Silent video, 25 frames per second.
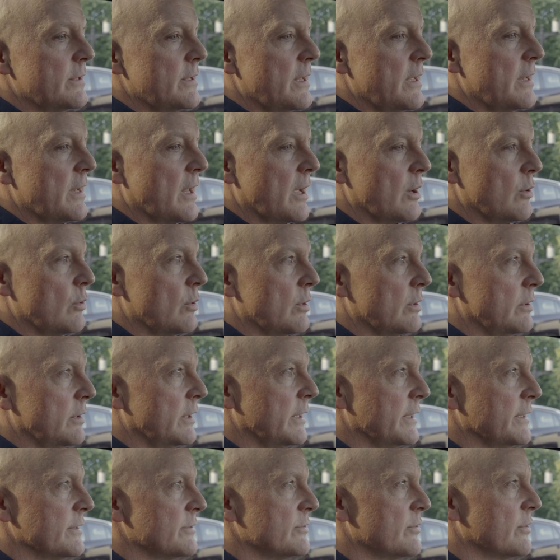and then how it
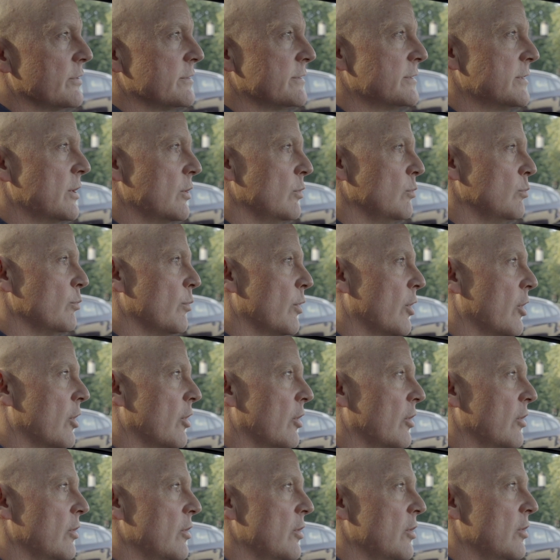links to a sound
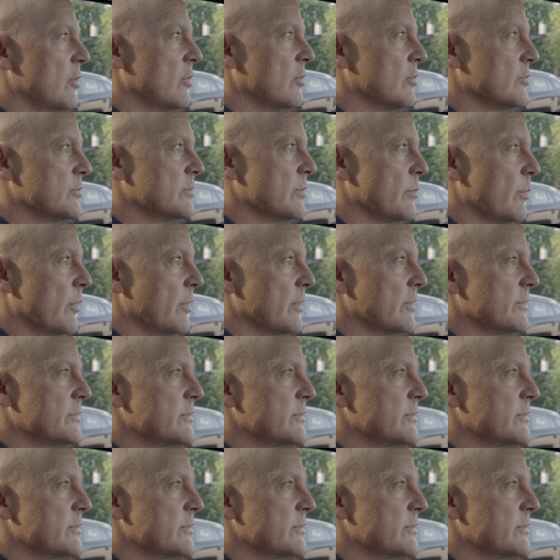bar or some other